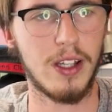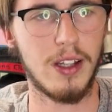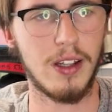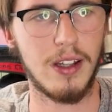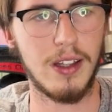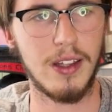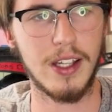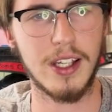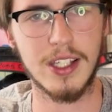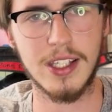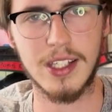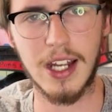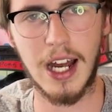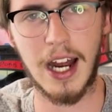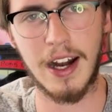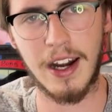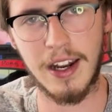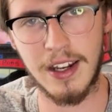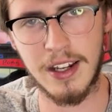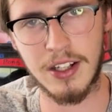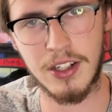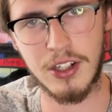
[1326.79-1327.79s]
Ilia
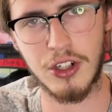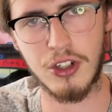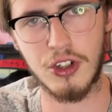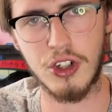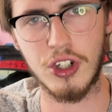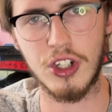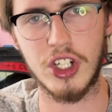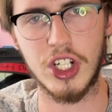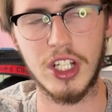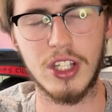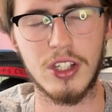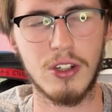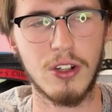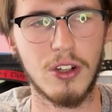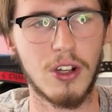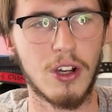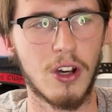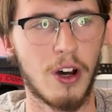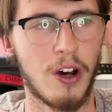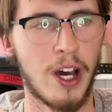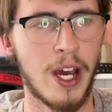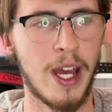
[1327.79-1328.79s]
started as a jiu-jitsu
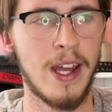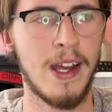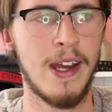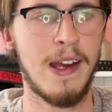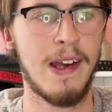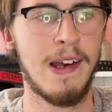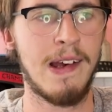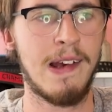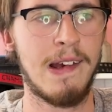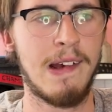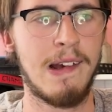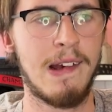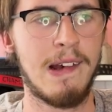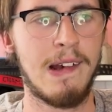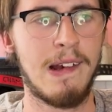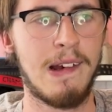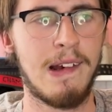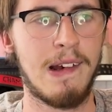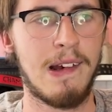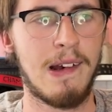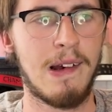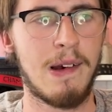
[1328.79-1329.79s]
guy.
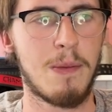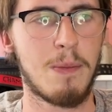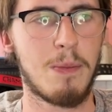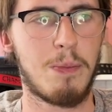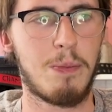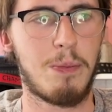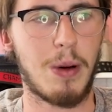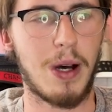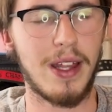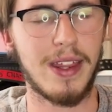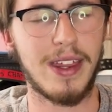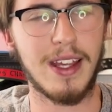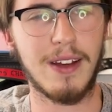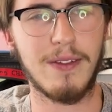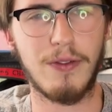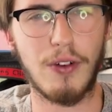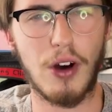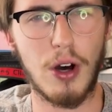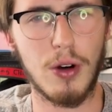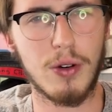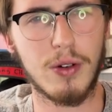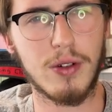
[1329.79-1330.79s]
But I think
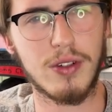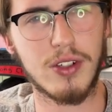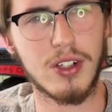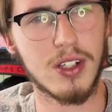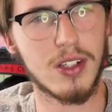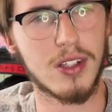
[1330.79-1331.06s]
Volk